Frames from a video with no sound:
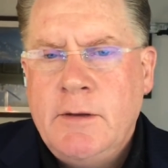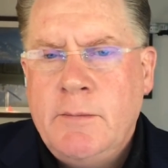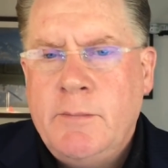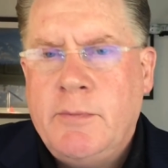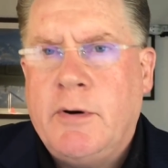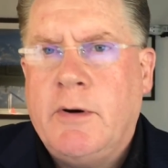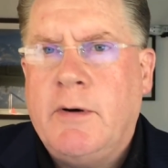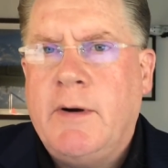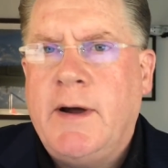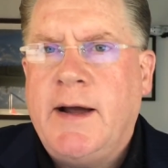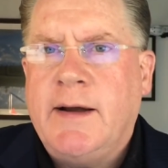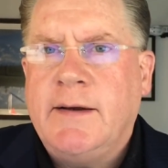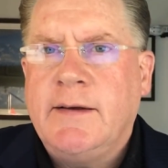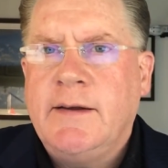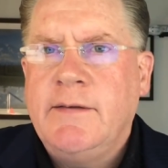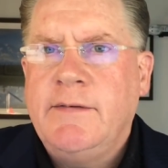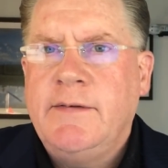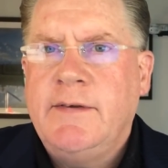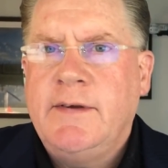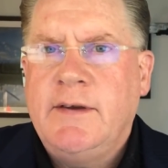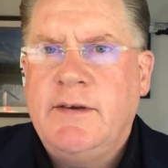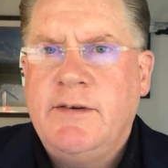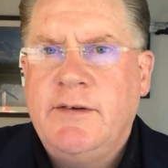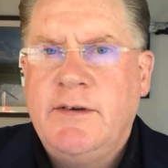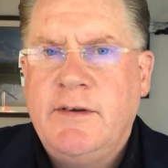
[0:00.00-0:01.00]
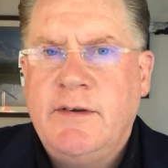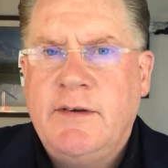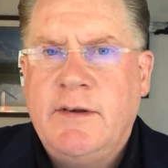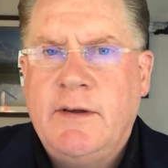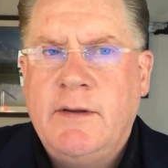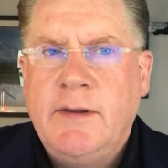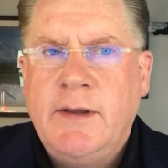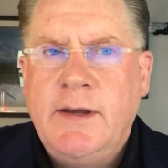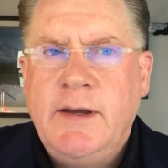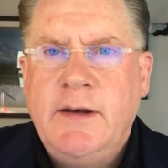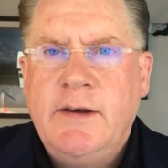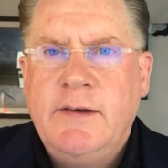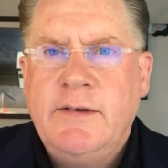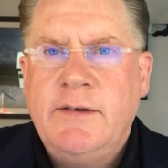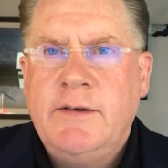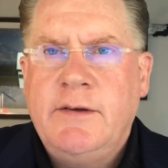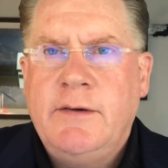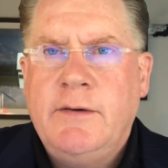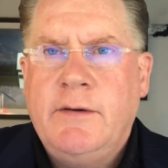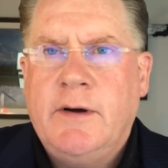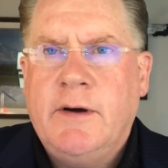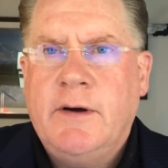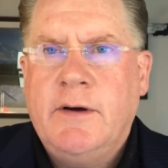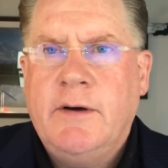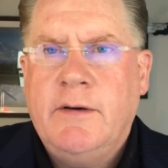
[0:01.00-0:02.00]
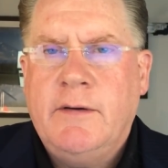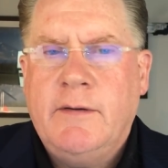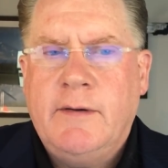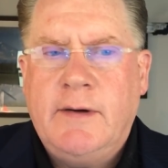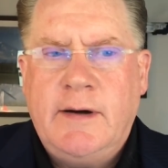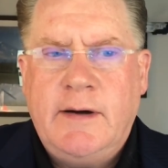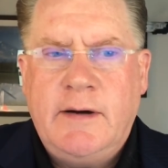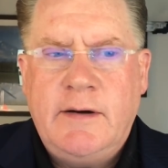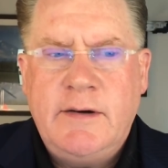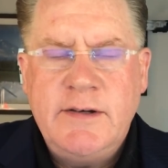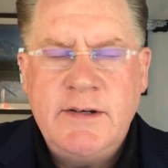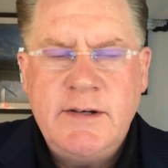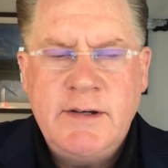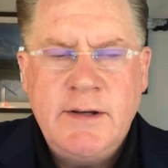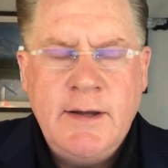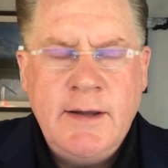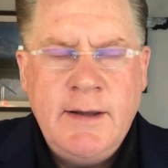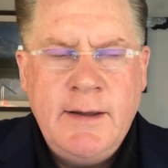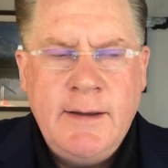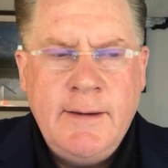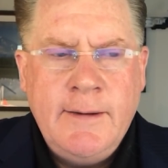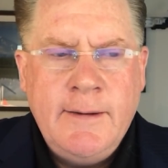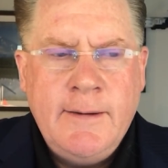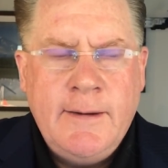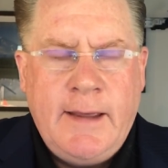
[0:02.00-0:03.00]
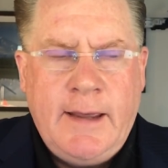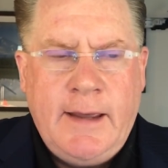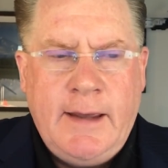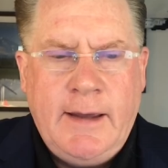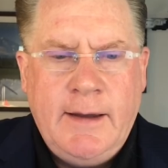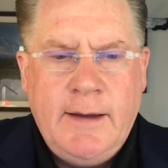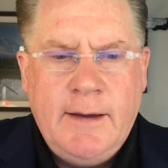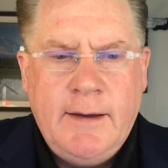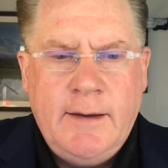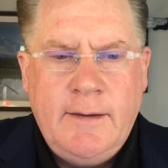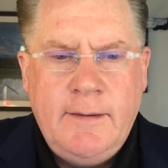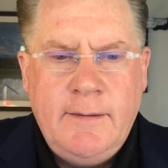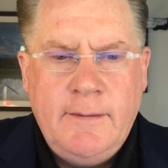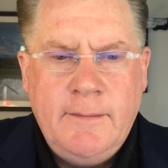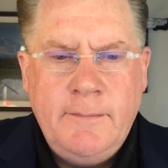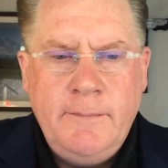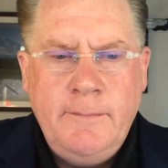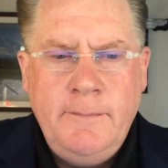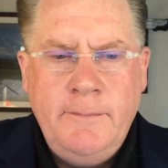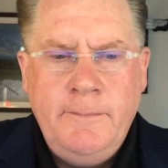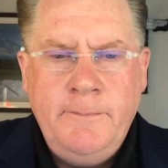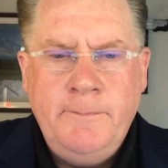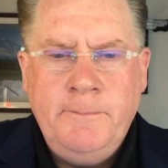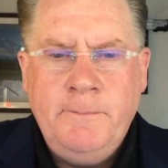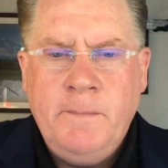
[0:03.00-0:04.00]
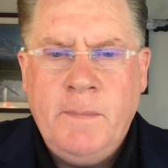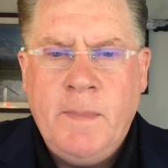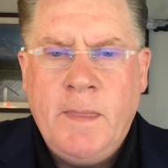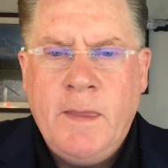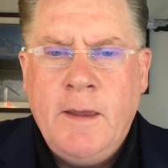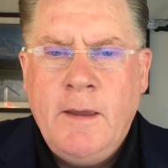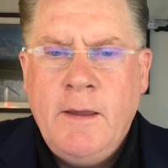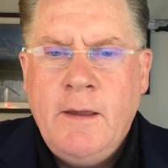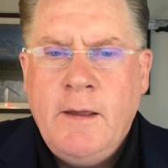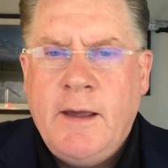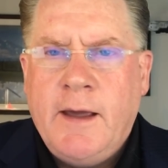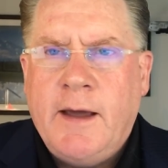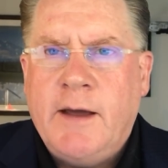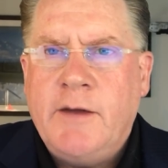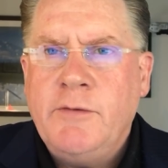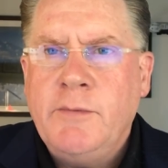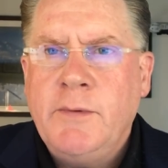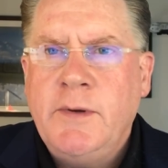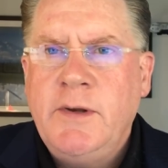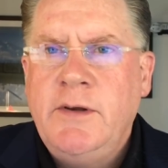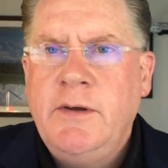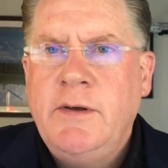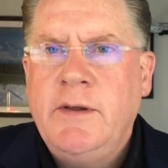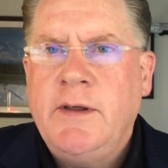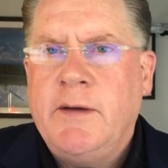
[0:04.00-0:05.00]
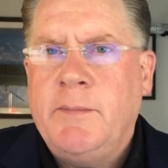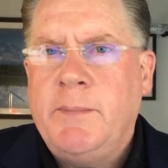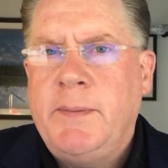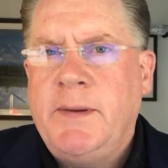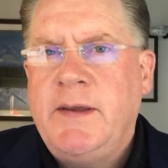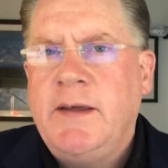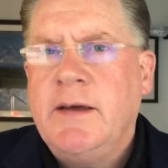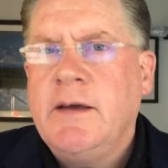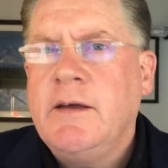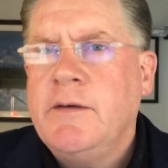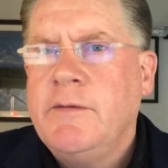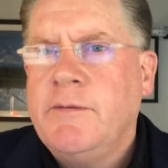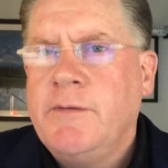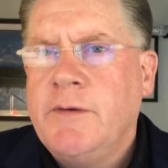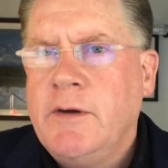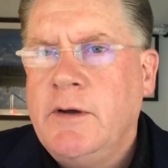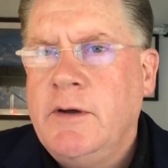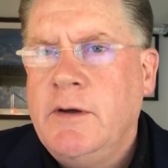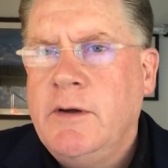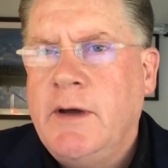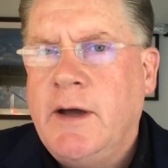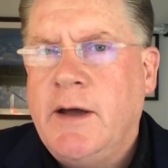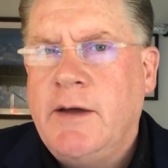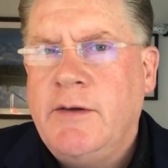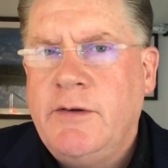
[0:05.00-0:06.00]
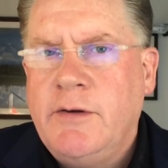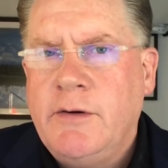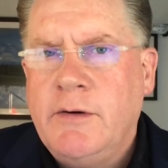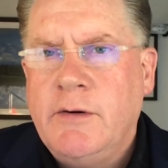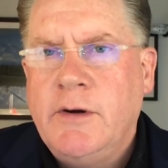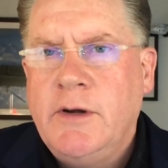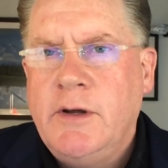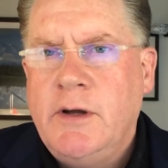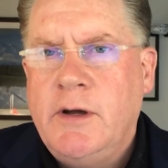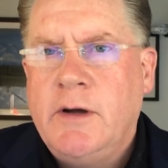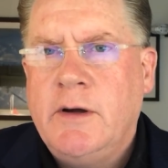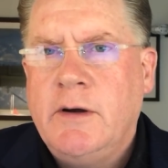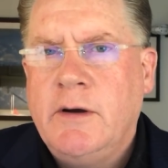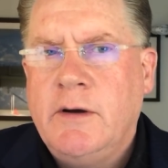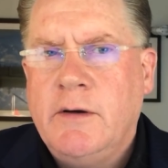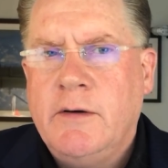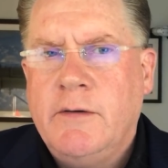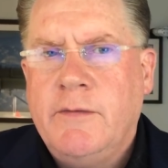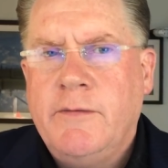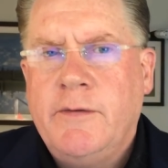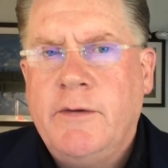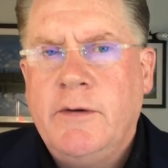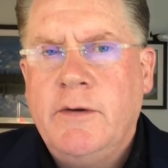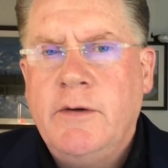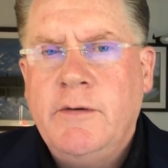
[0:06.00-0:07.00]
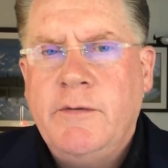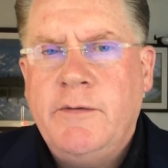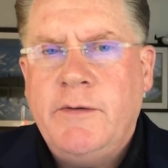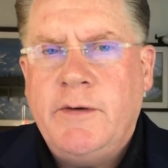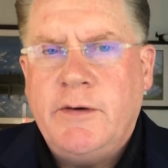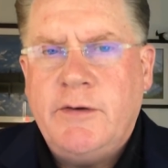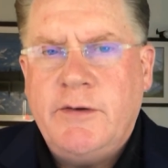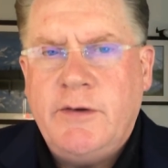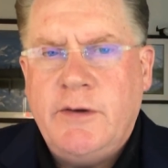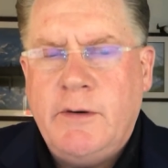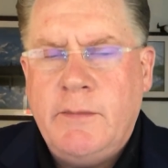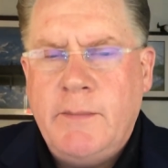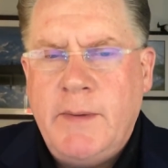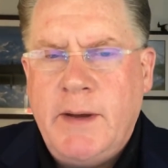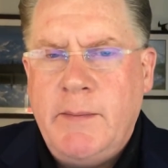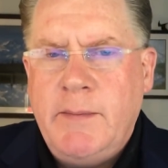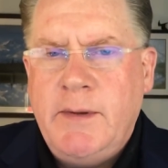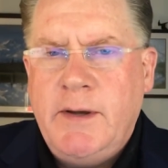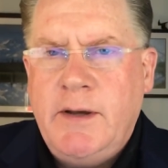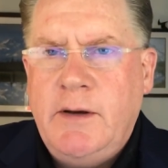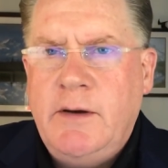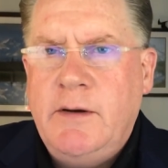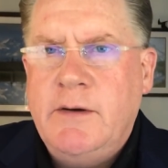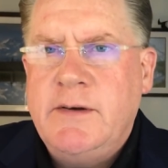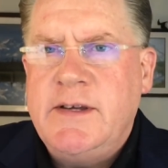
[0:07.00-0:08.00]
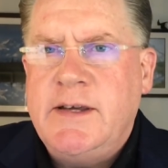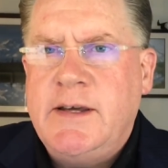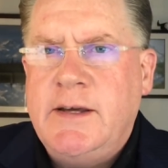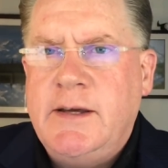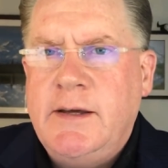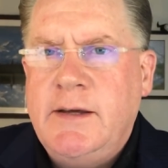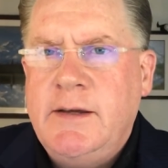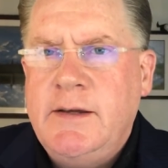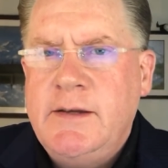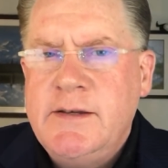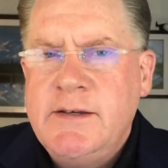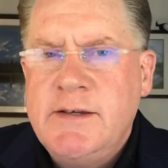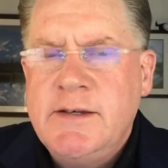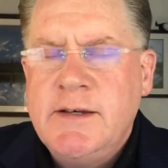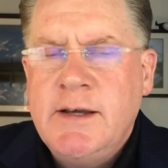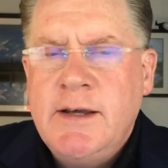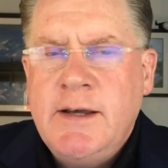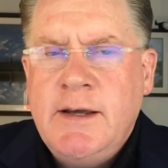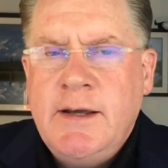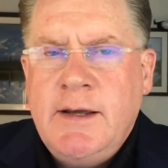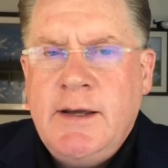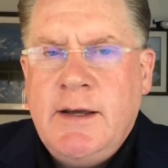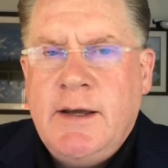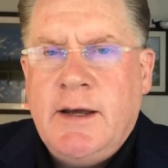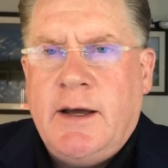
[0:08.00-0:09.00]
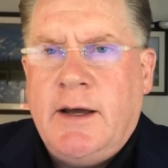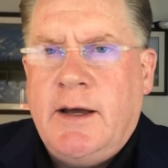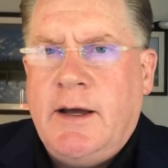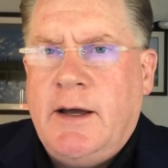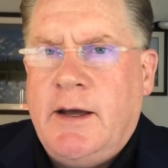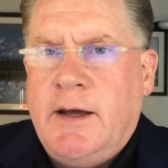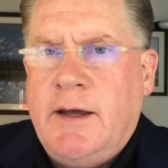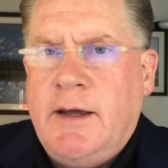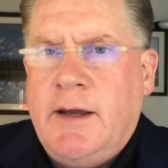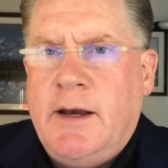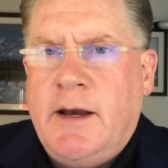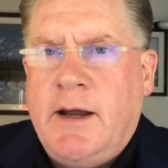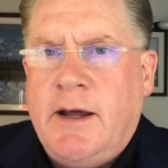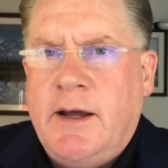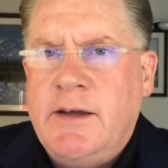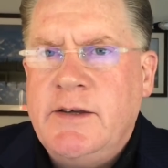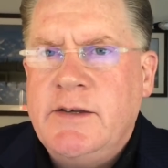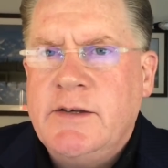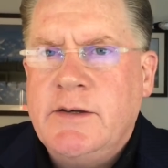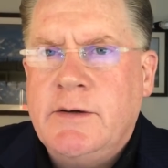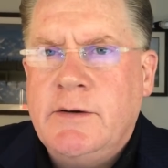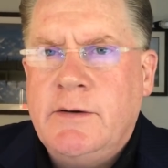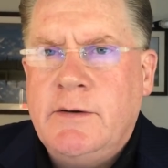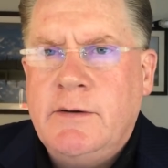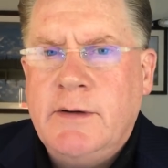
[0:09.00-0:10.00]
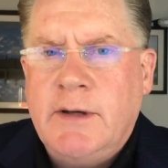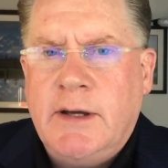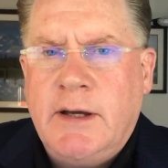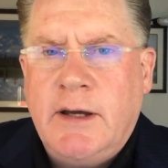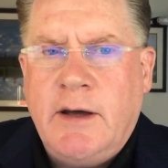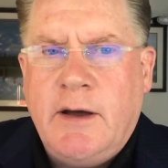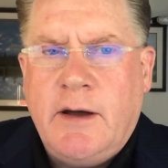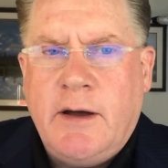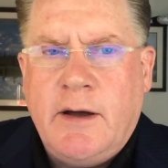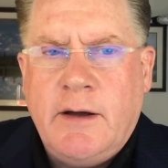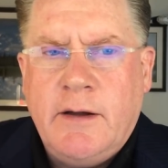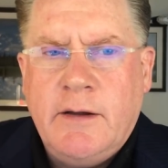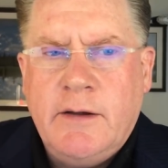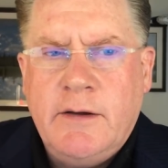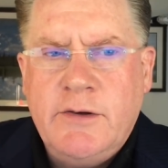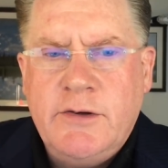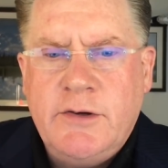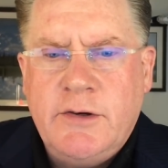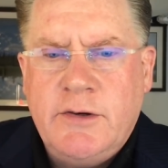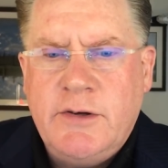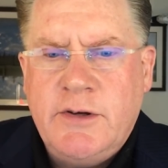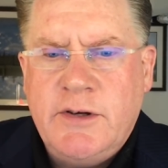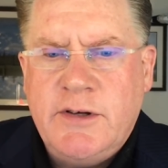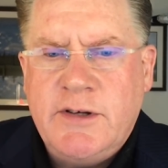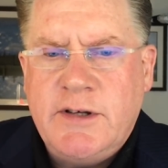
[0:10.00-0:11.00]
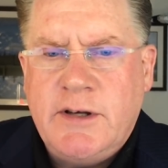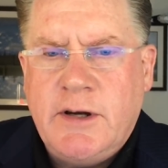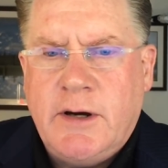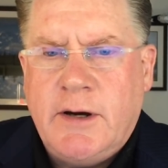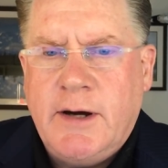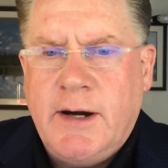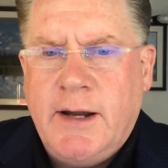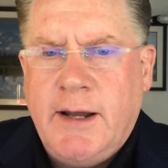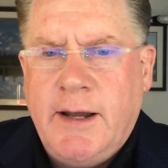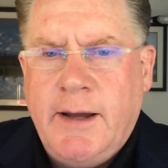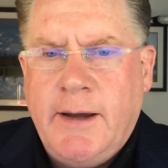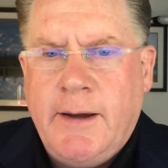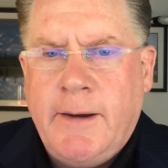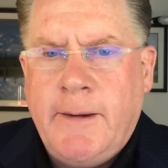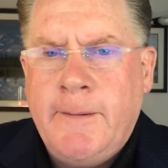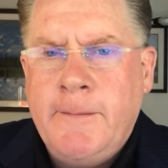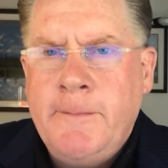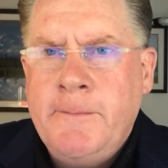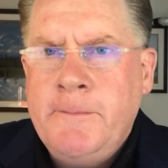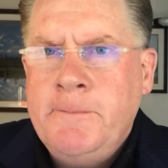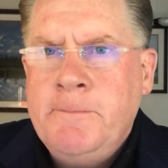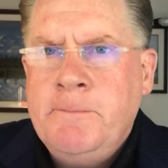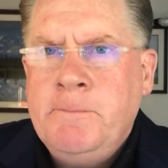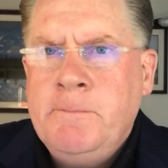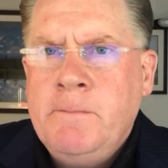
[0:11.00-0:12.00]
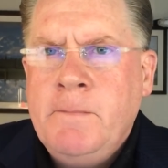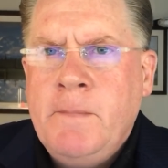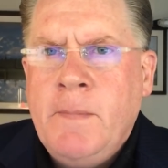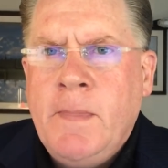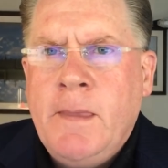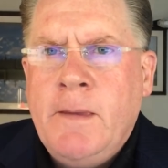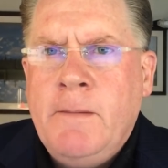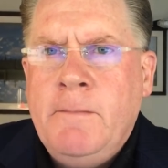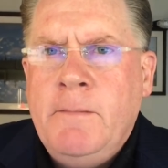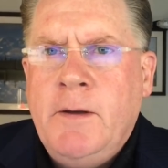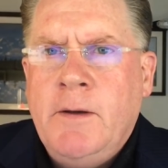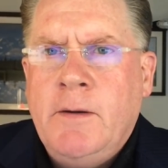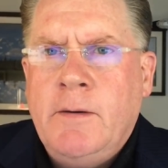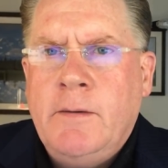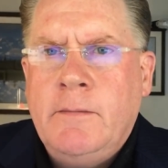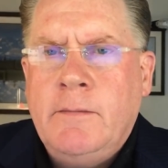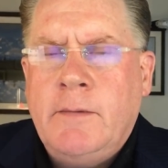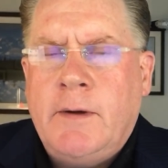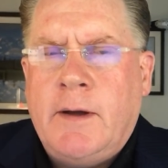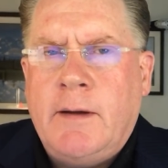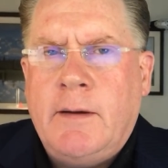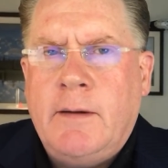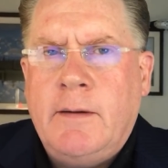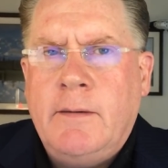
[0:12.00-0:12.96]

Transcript: proactive decisions that lead us to our careers. And as we do that, particularly for you guys who are younger, for you folks that are maybe in your teens, in high school, in college, or just starting out, you know,